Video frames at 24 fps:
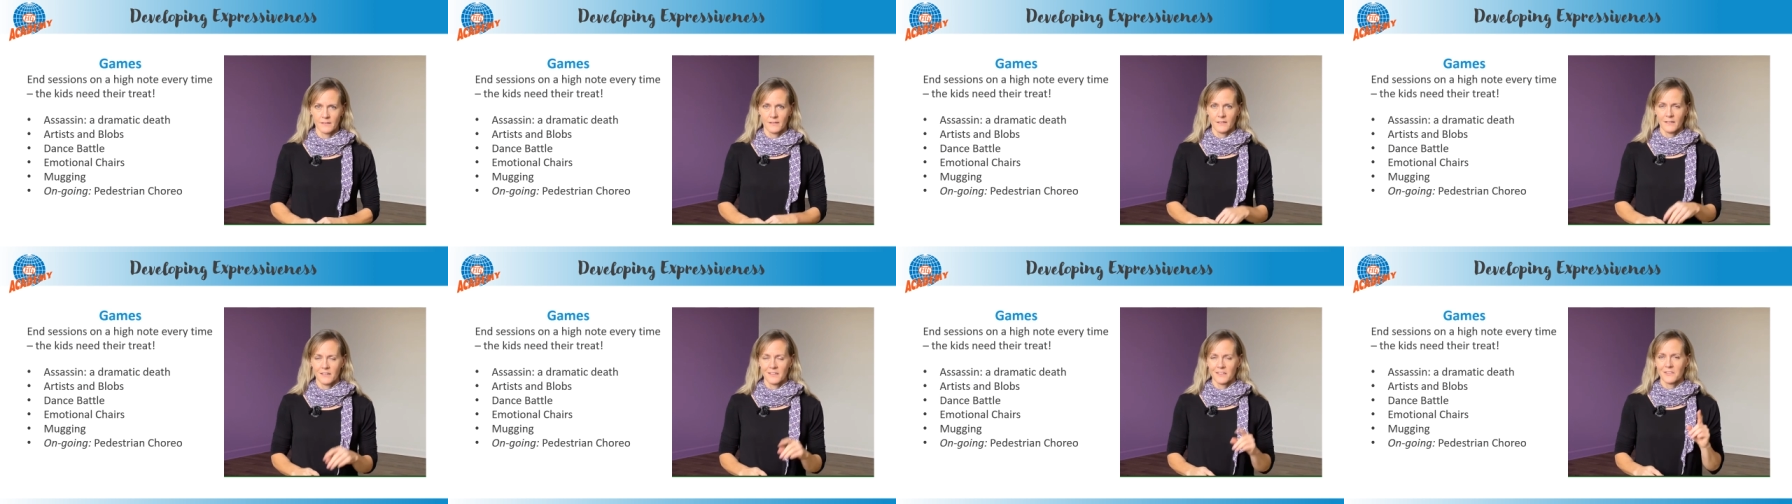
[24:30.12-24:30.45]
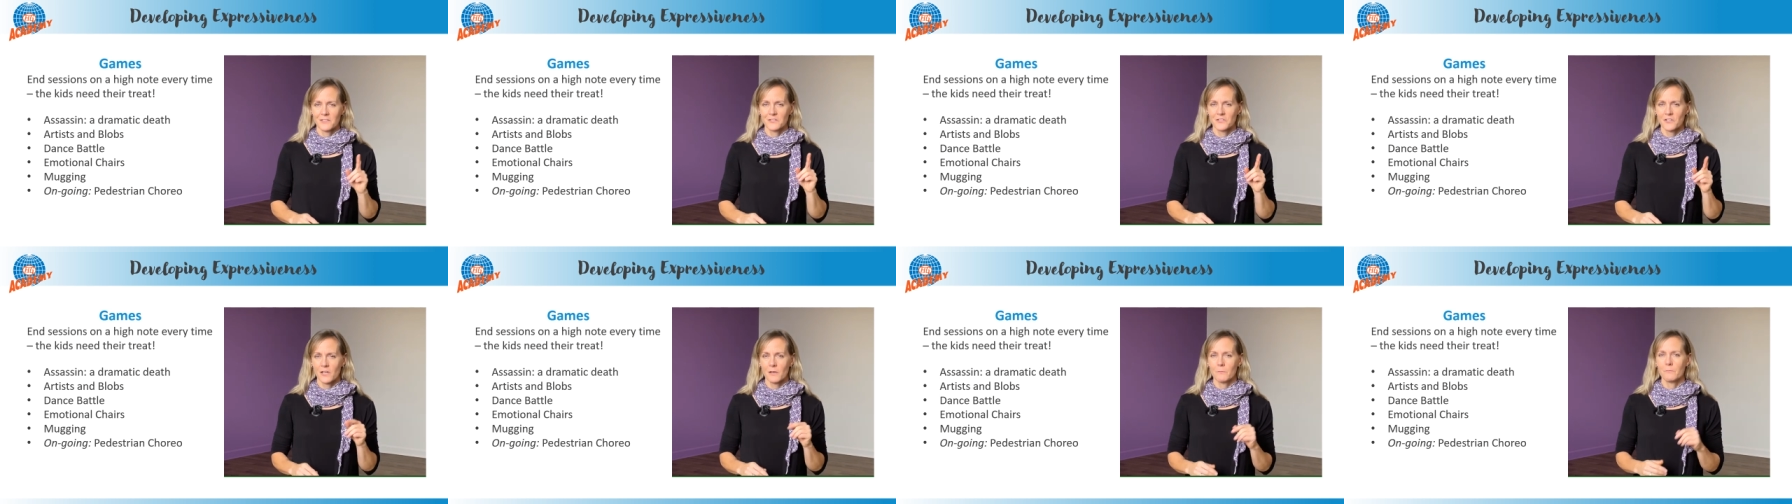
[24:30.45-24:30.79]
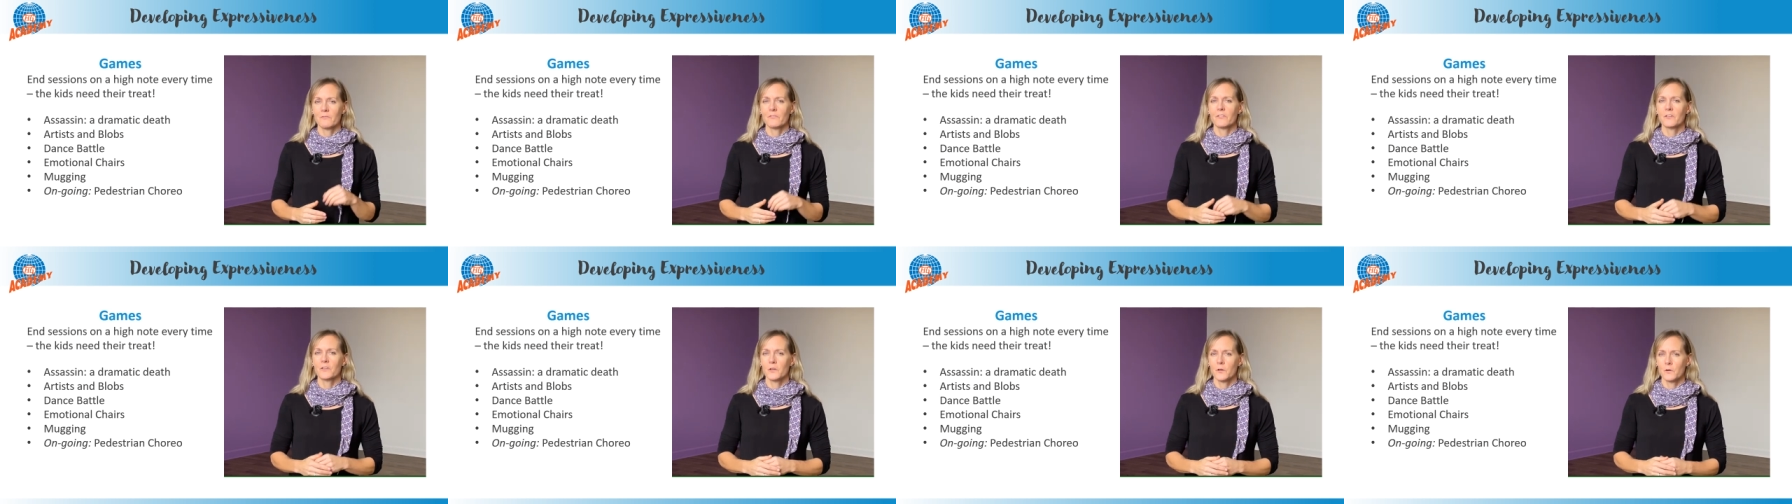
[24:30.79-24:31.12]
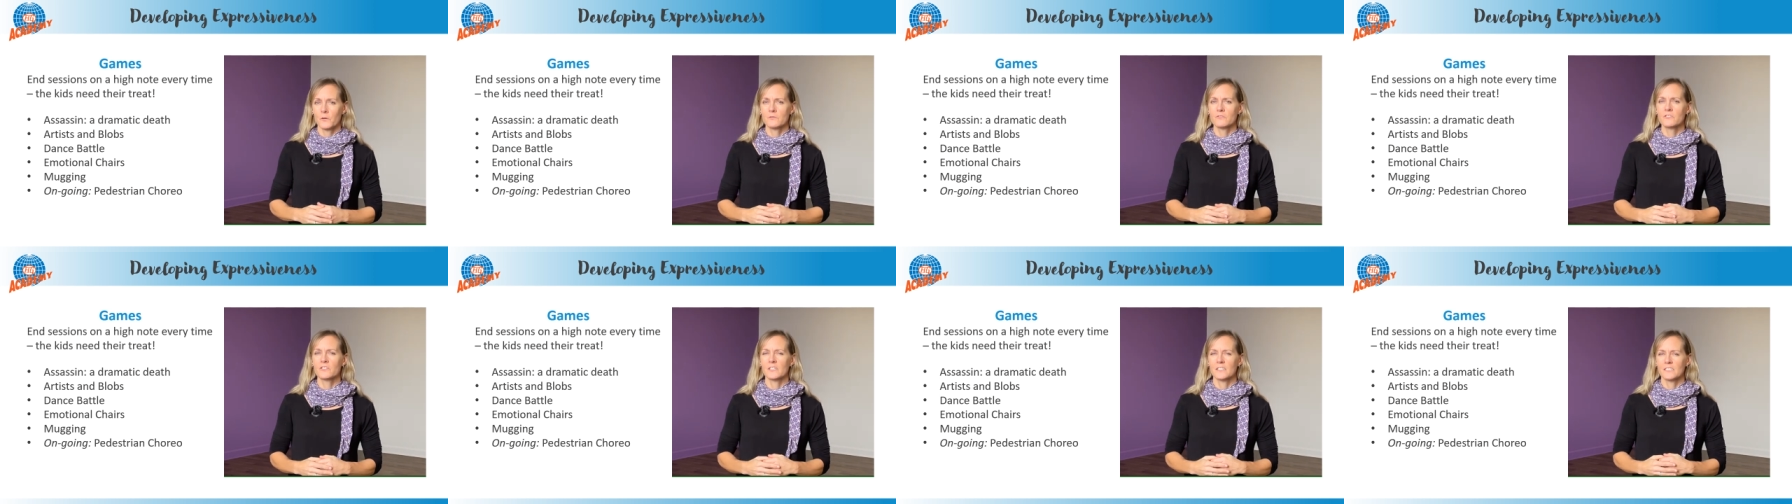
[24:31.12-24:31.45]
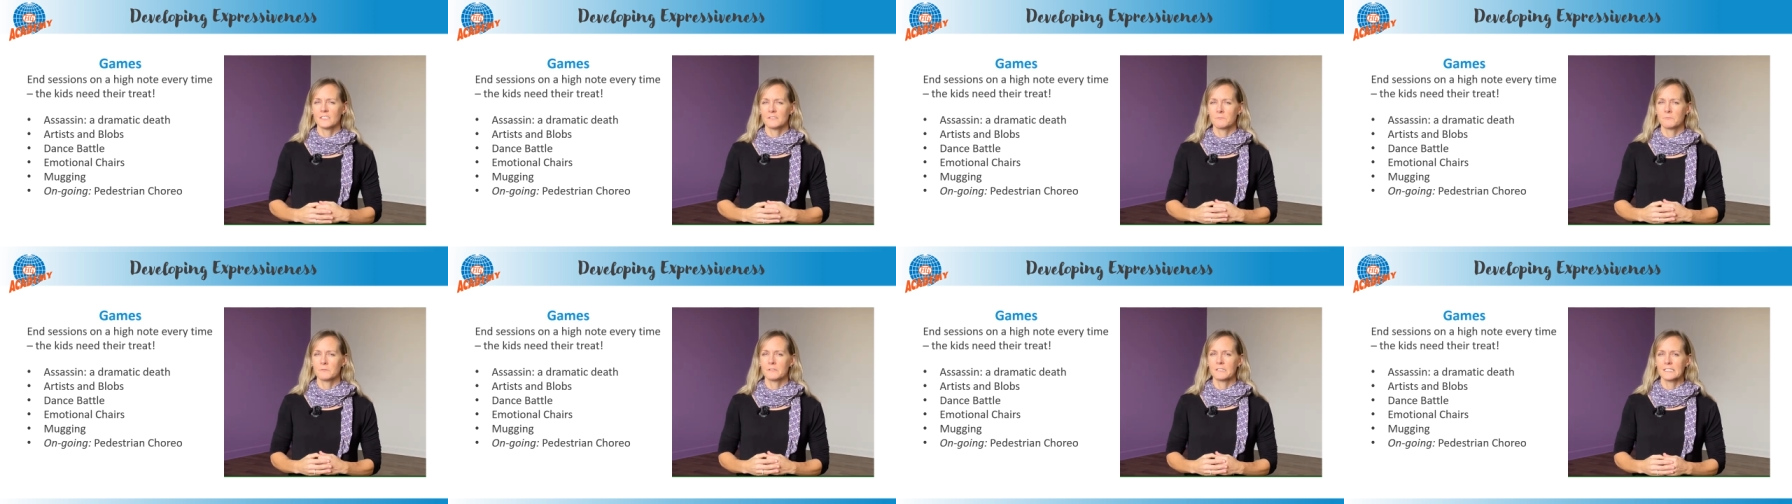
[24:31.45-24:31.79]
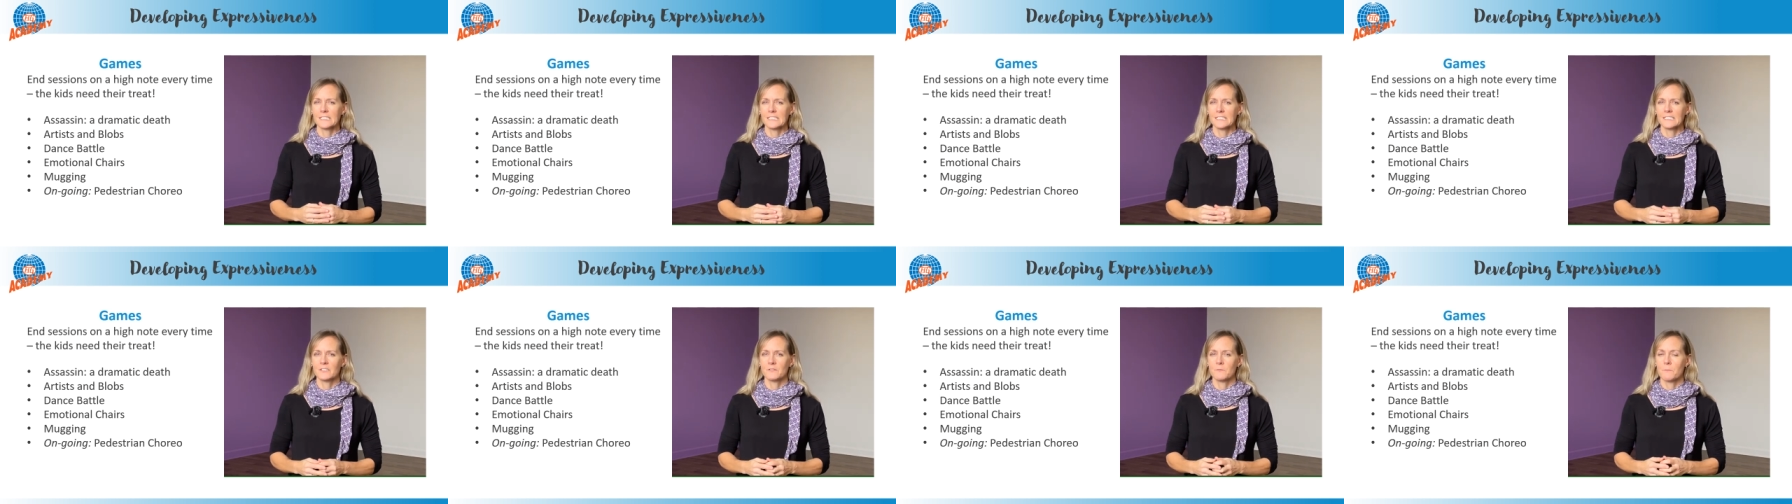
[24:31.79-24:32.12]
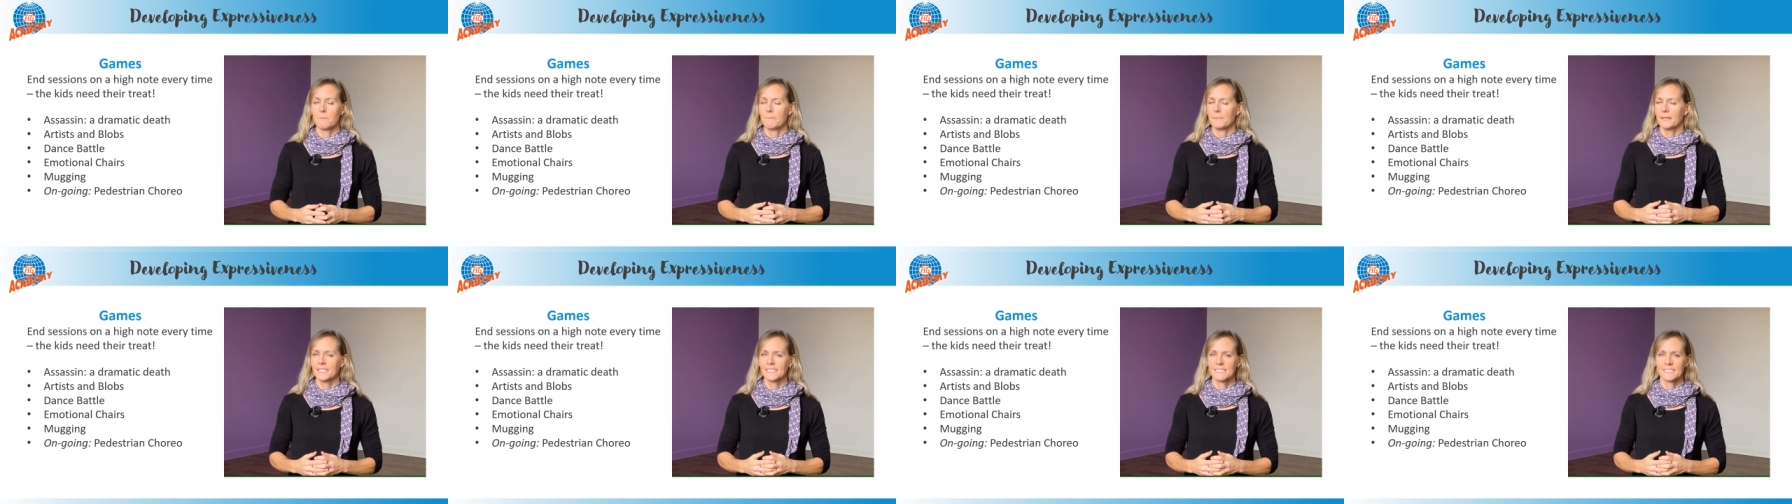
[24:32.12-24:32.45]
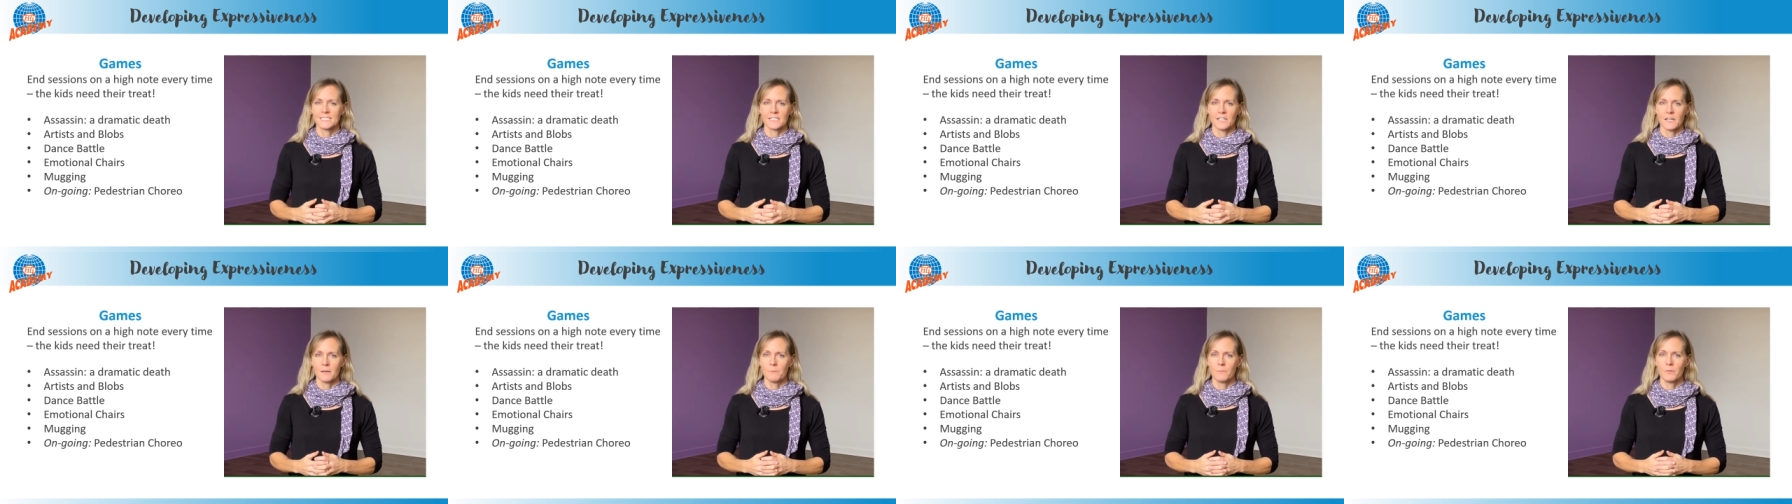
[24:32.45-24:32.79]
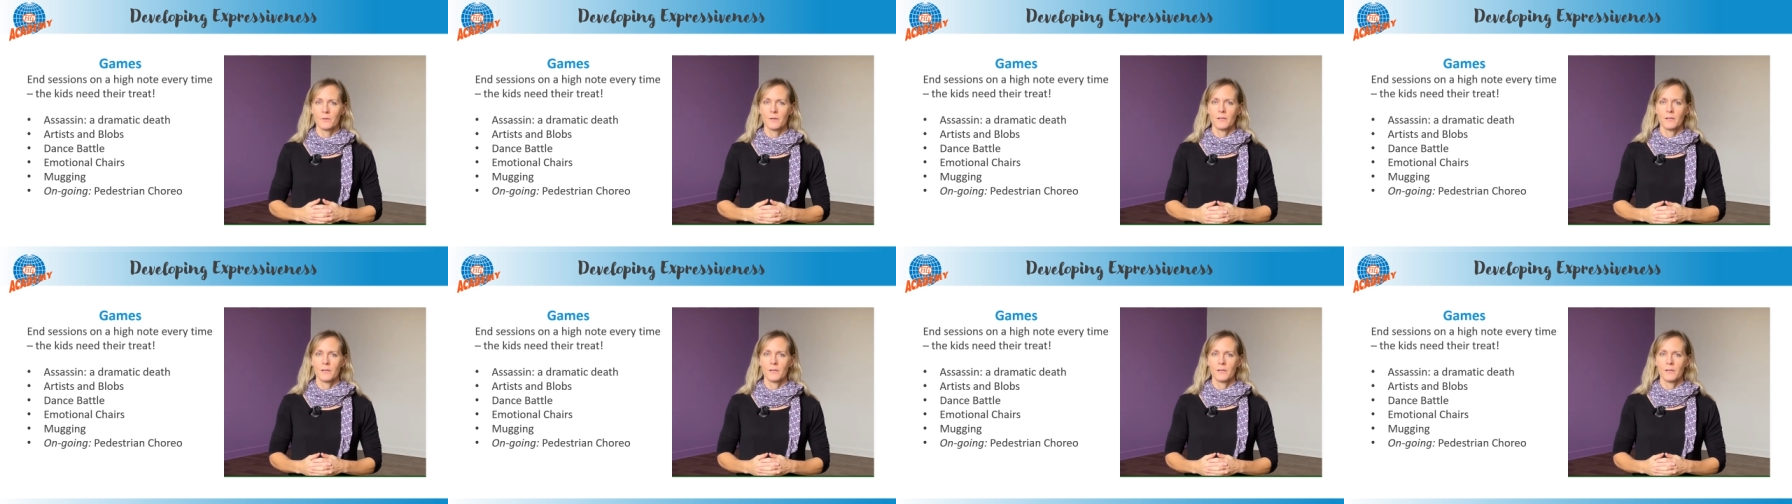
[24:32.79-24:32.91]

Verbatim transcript: The job of the coach is really to mix it up